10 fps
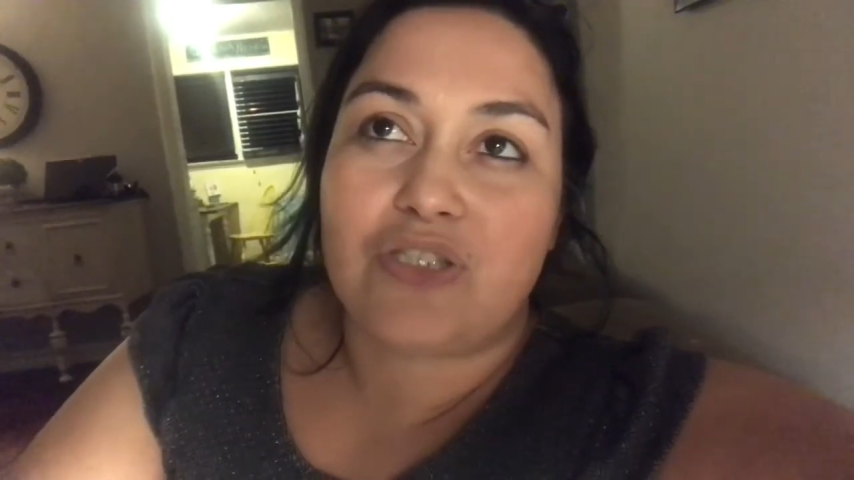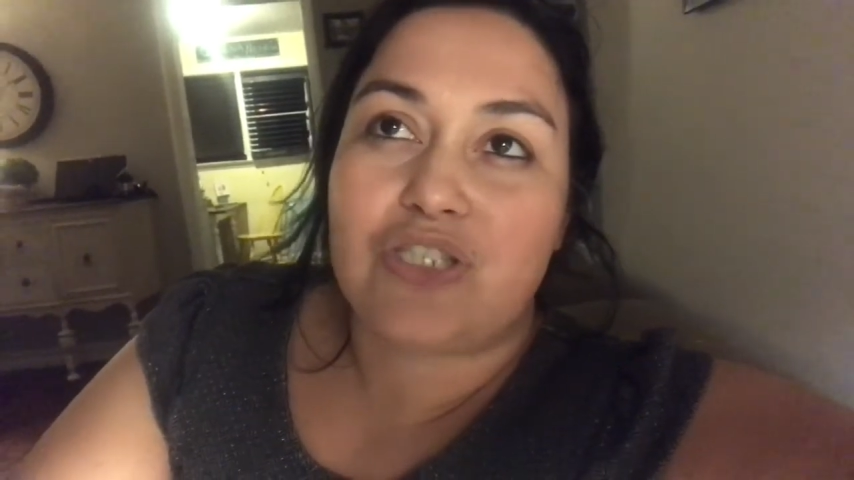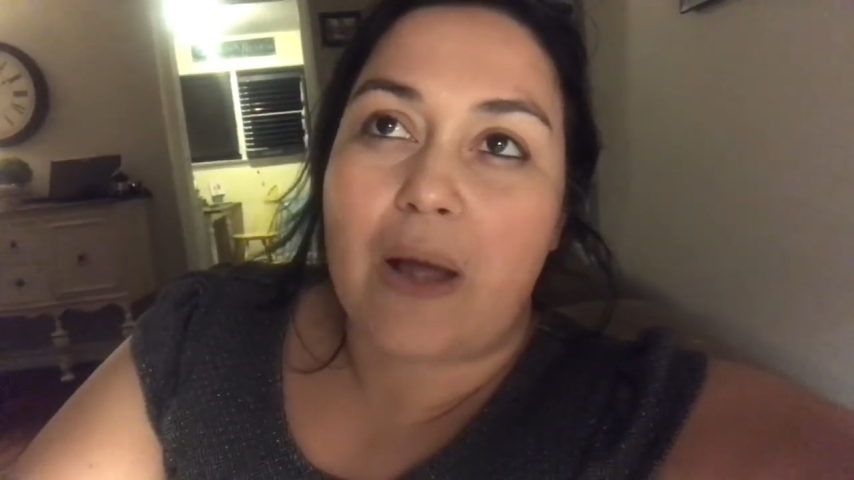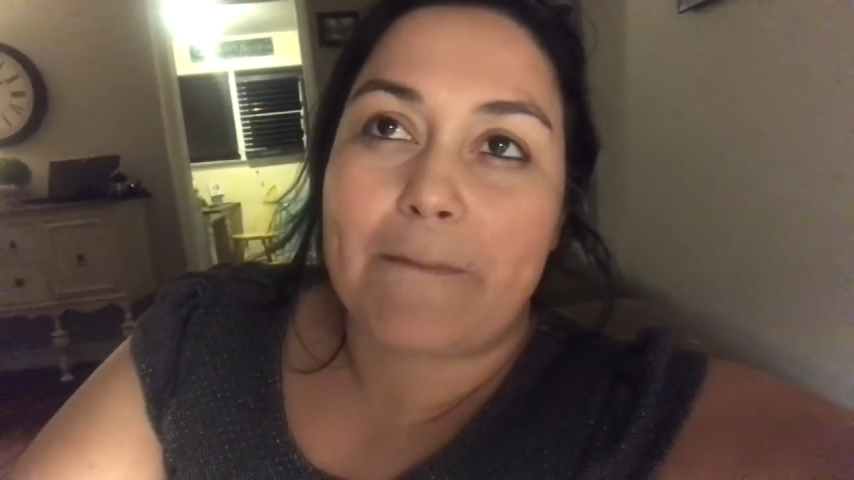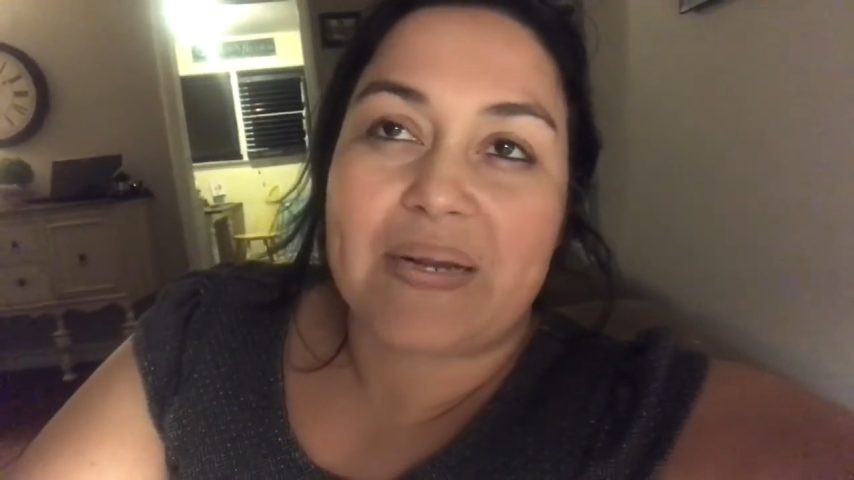
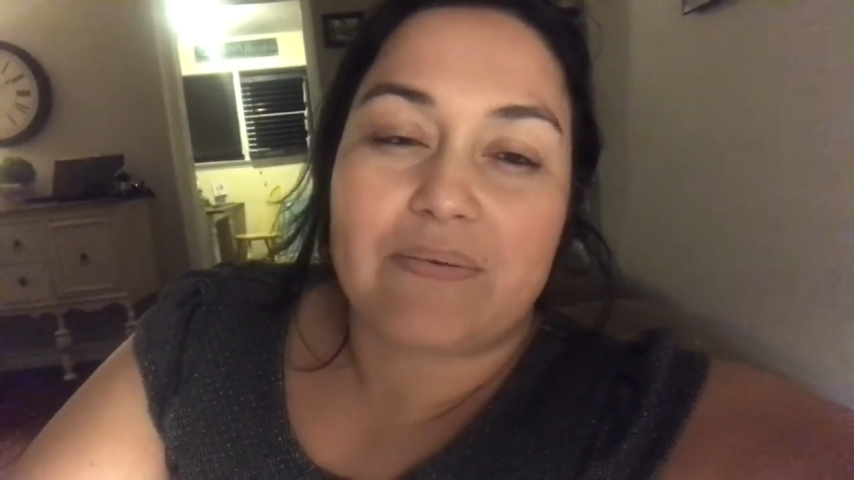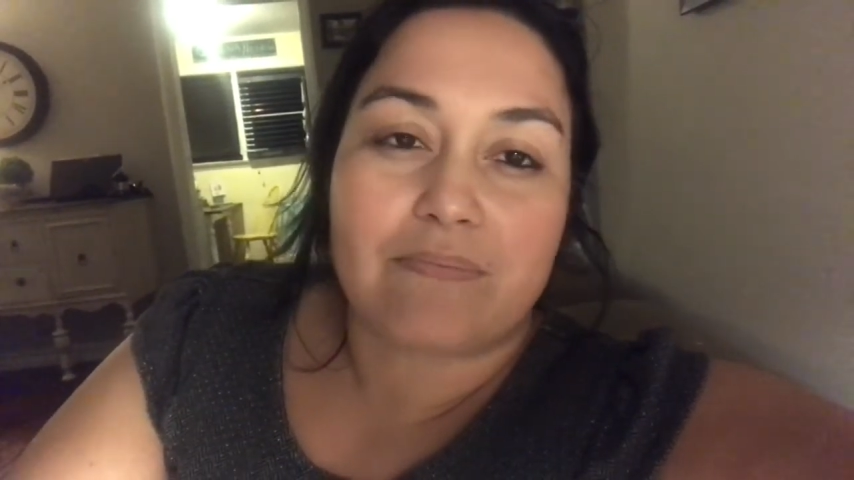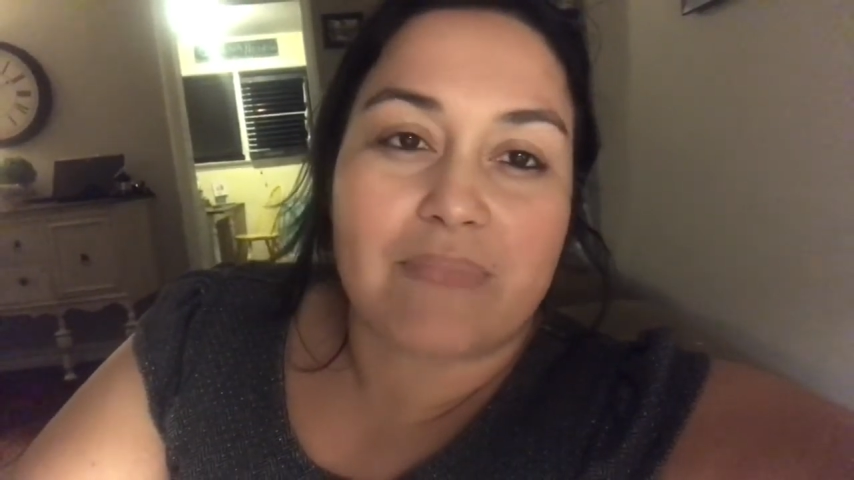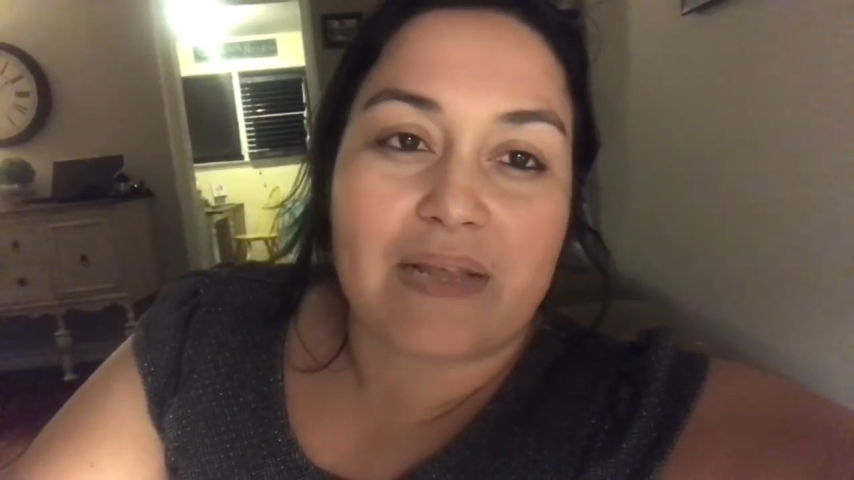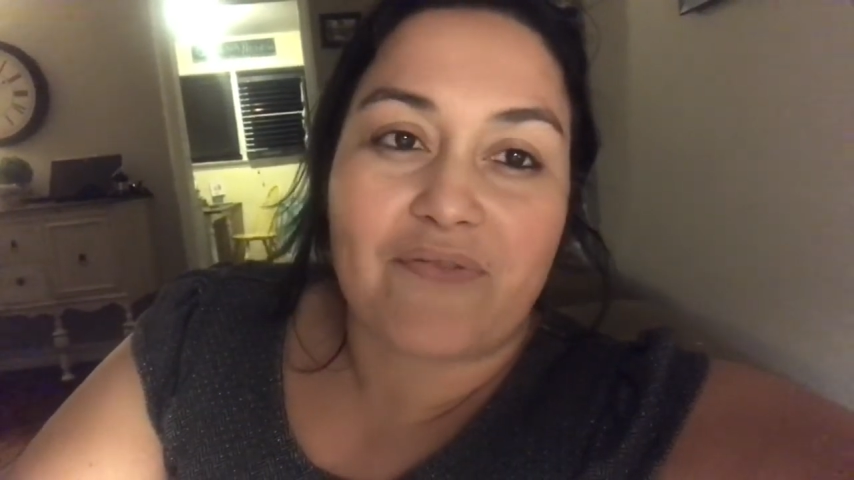jump
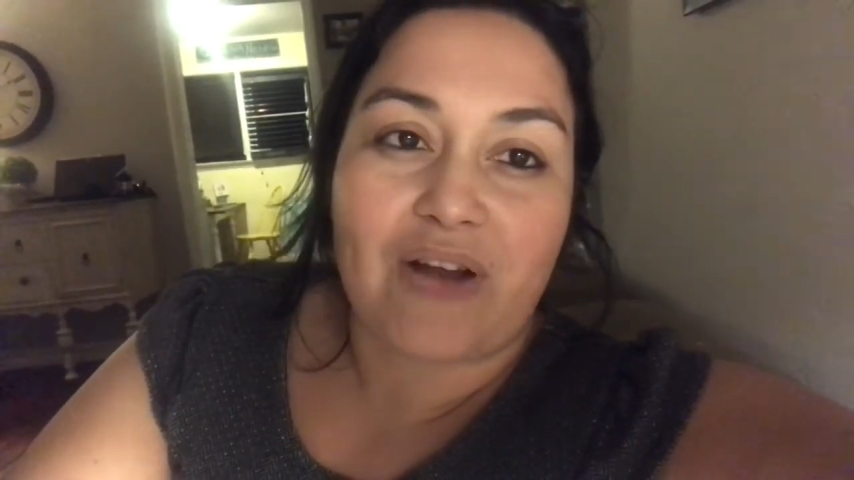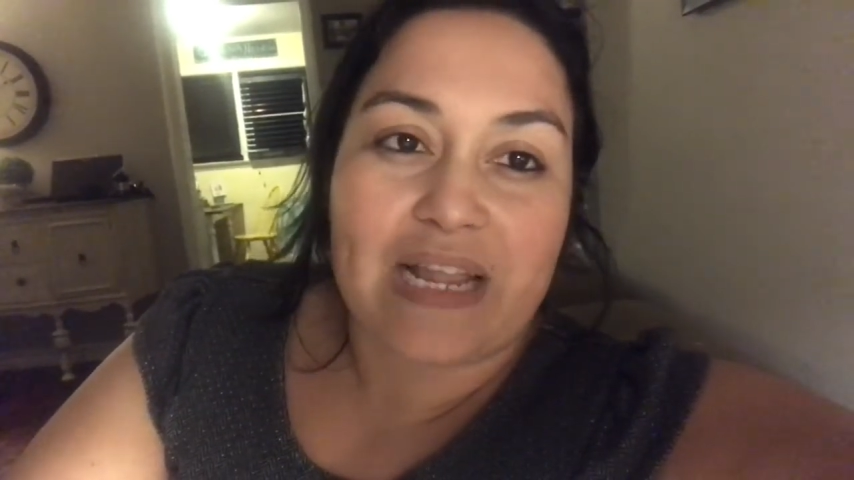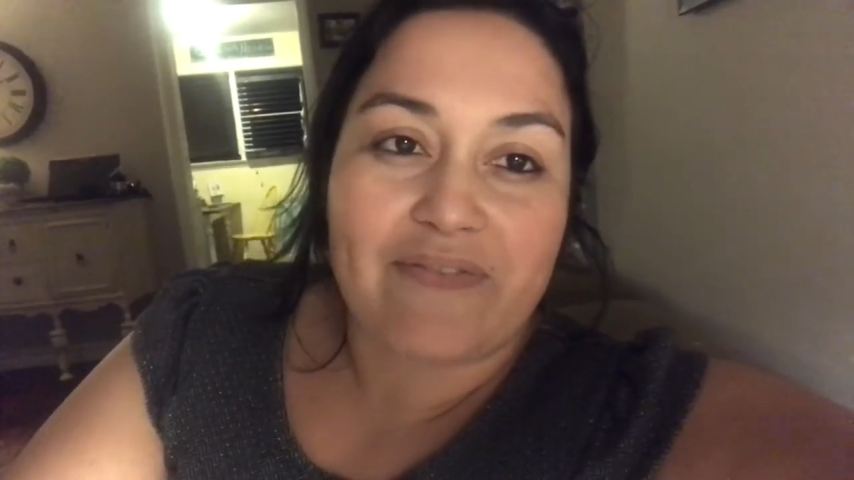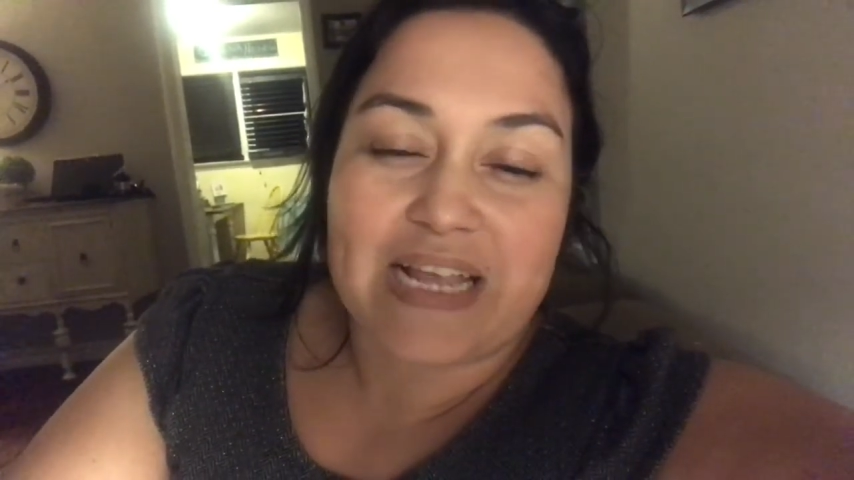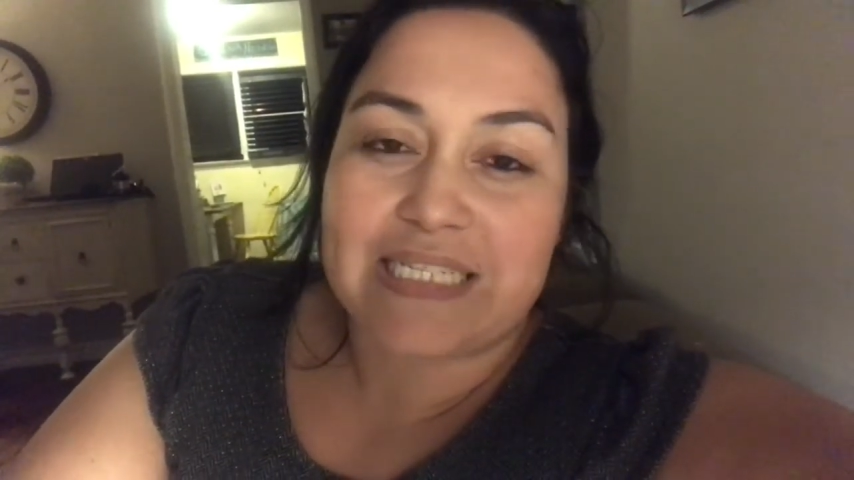and make
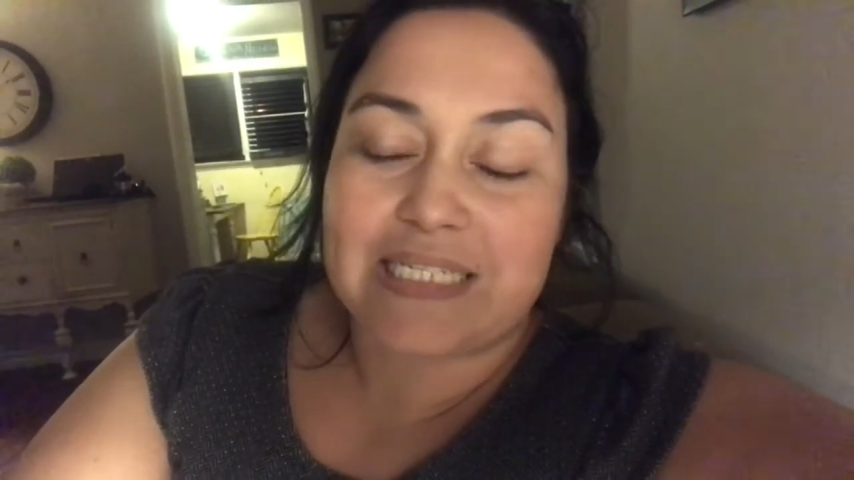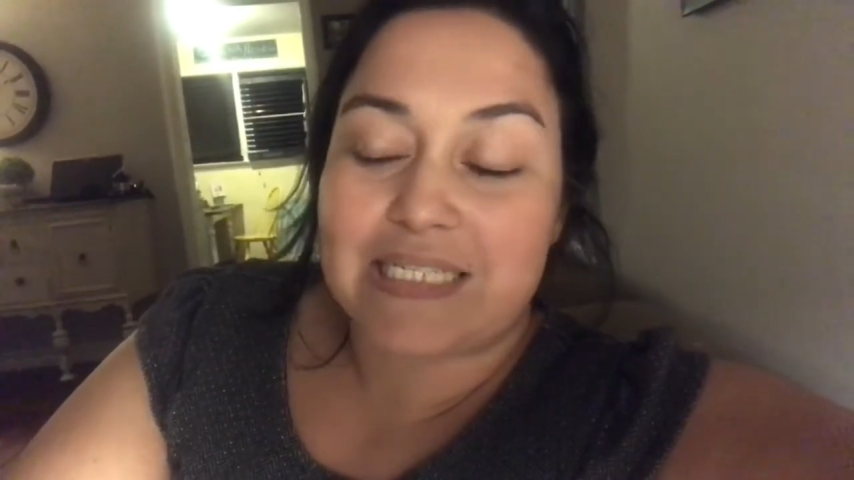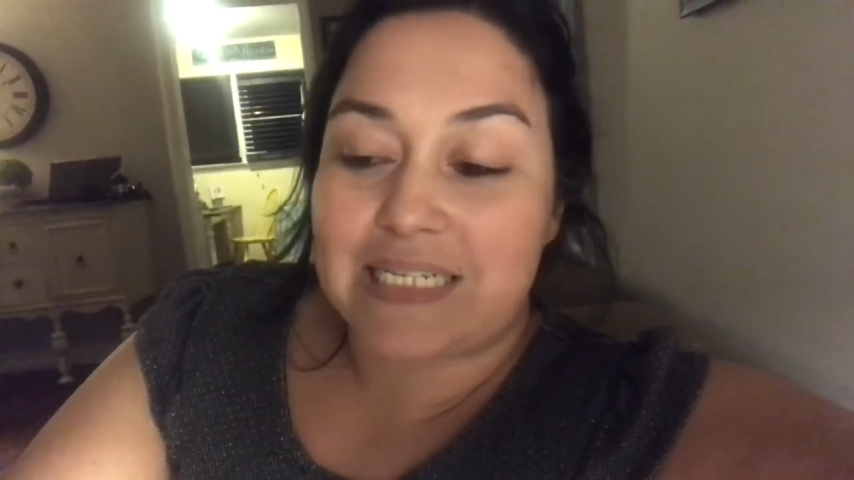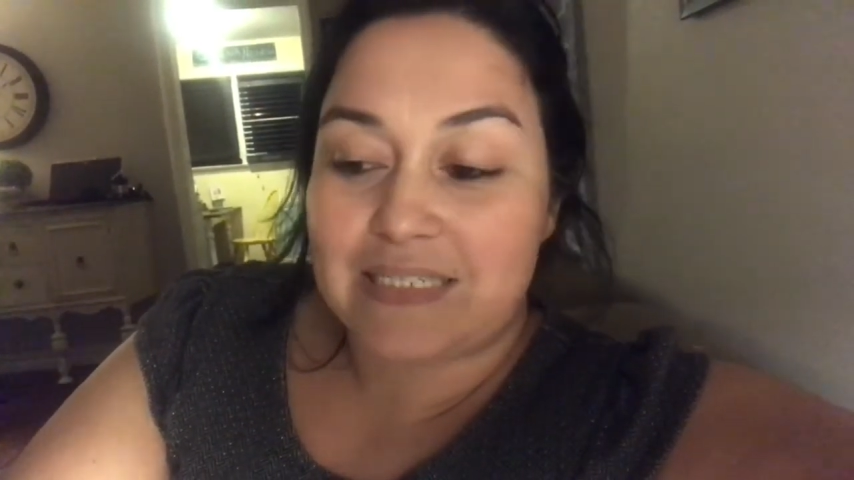funny faces,